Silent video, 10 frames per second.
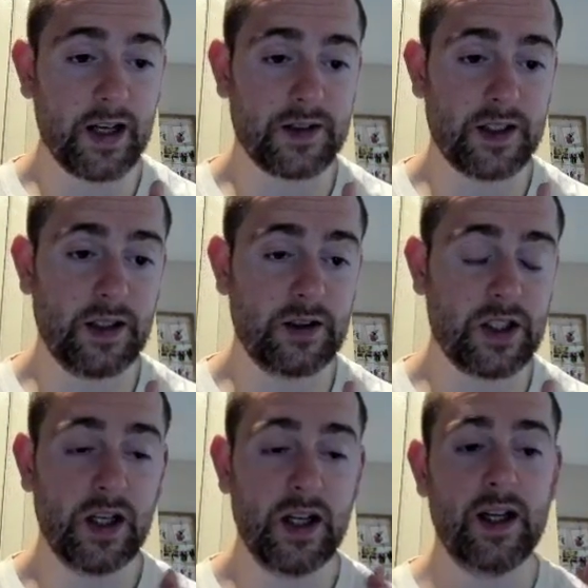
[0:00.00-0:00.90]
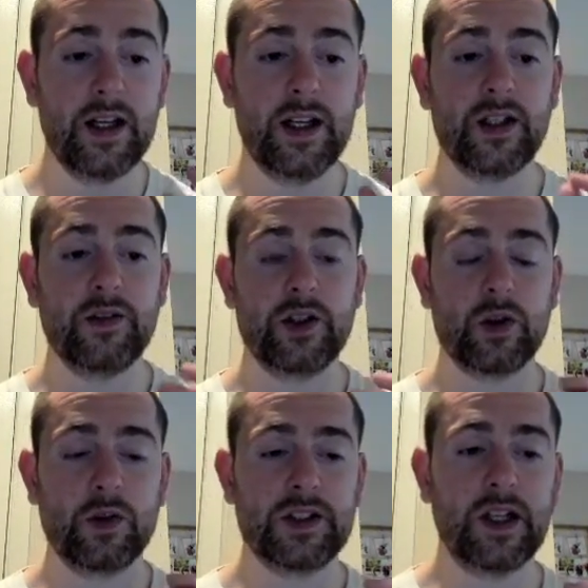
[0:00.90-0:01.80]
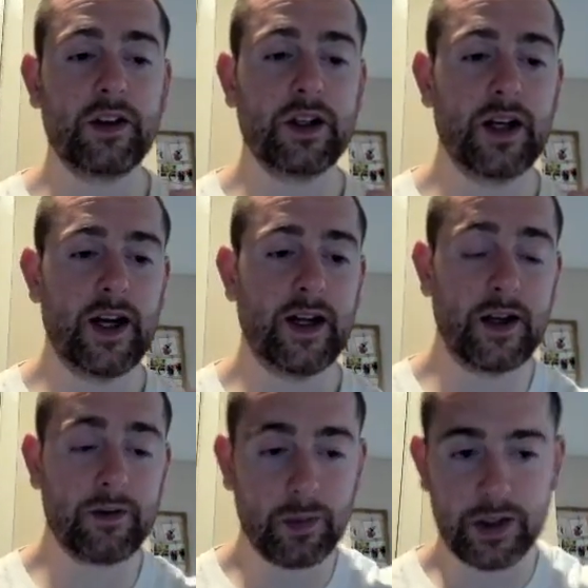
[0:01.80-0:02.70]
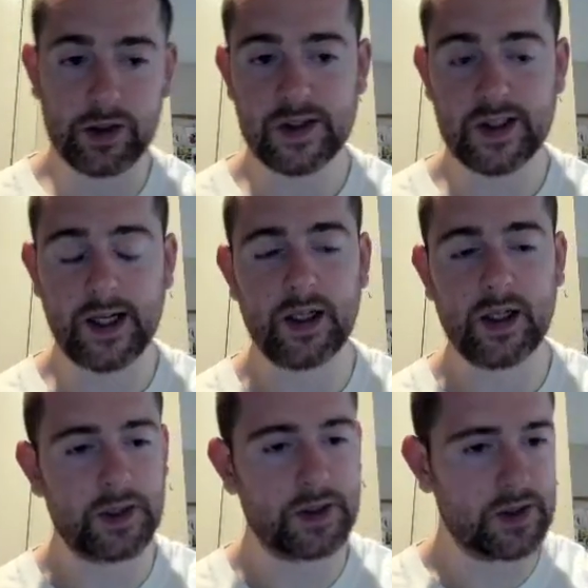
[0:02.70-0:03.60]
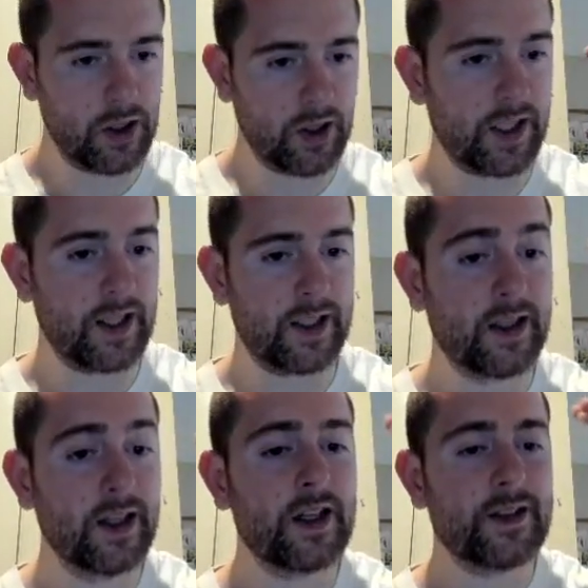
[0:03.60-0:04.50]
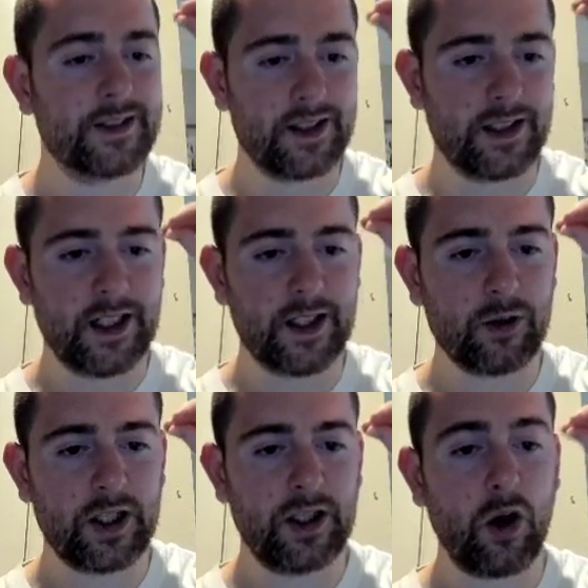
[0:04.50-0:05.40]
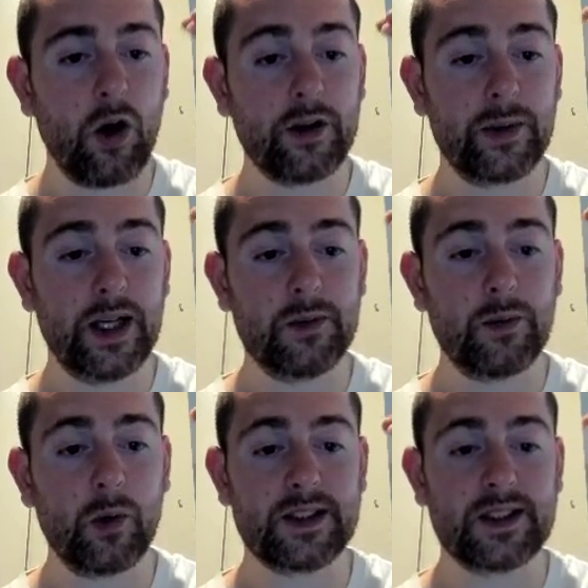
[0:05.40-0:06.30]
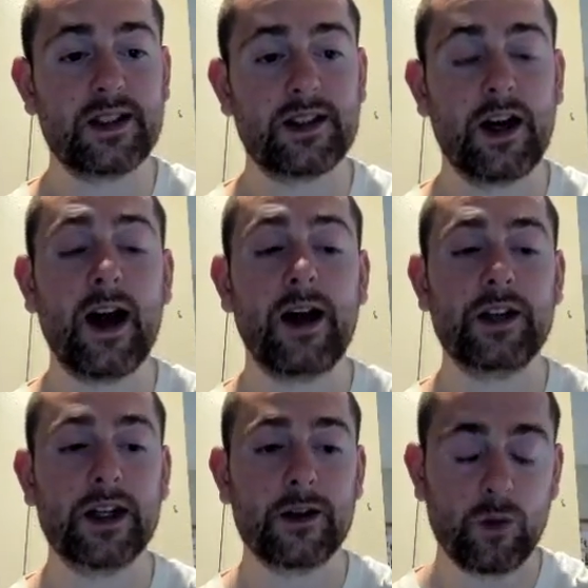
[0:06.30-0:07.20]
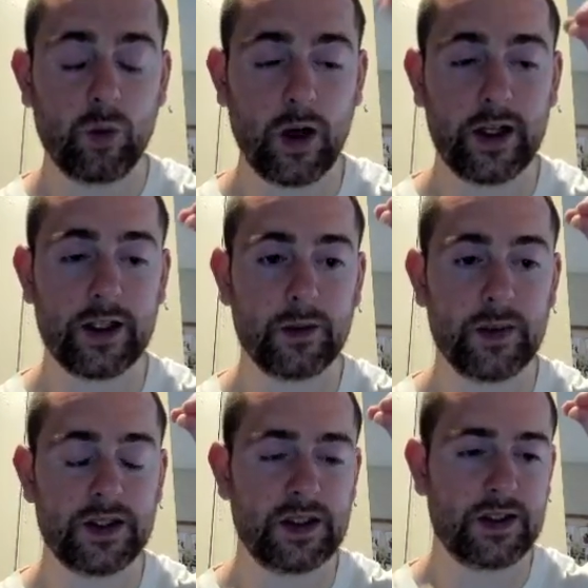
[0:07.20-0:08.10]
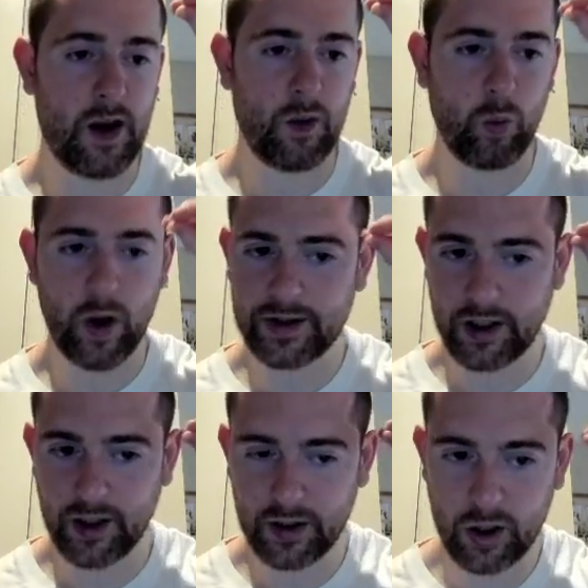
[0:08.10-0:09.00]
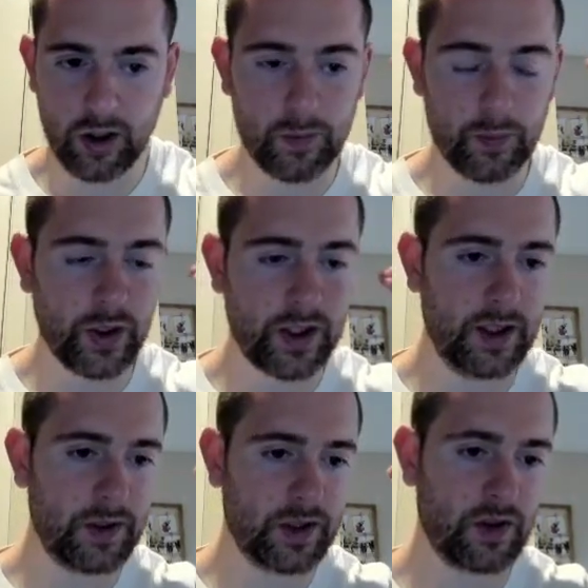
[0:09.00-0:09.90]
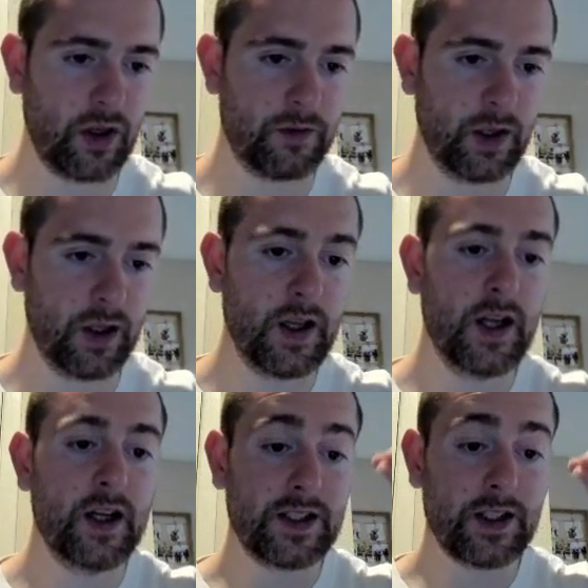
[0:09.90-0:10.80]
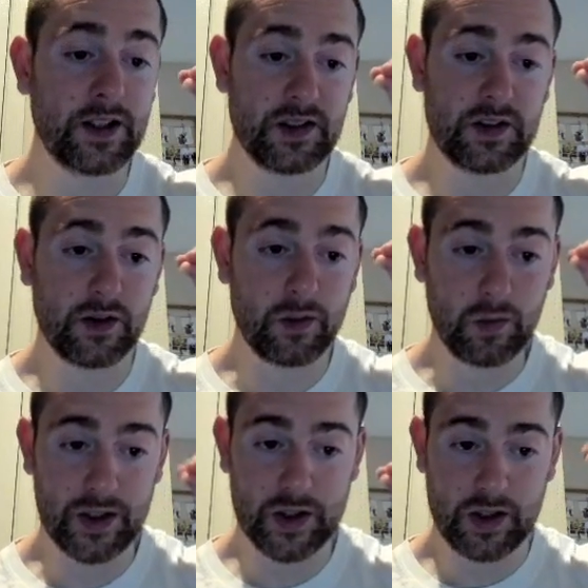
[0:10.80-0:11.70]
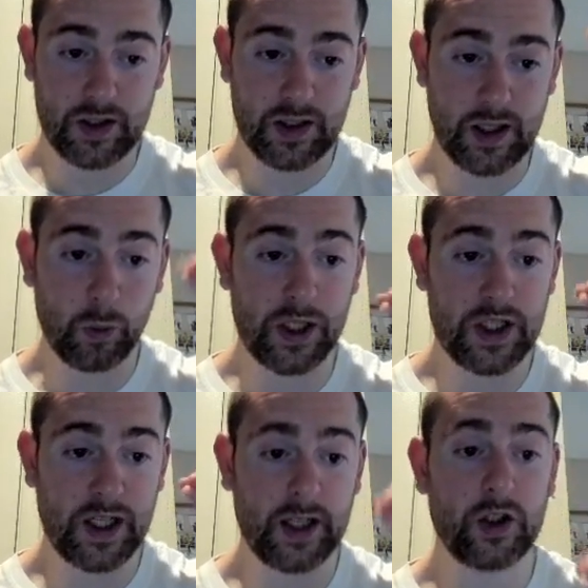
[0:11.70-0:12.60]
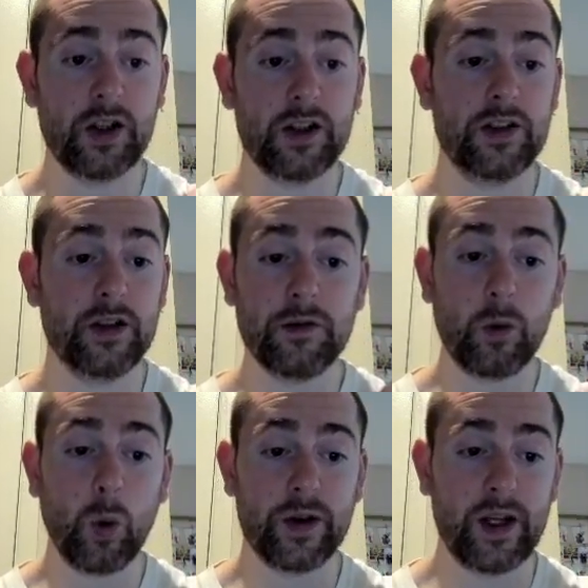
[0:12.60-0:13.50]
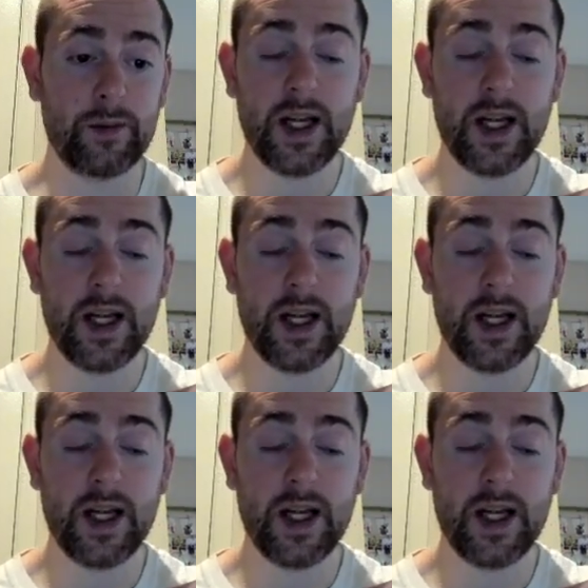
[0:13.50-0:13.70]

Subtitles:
out to each individual seller and everybody who signed up and start getting to the nitty-gritty, all the pain points that they're having running their business and what their current bookkeeping software doesn't do, which they wish it could do for them.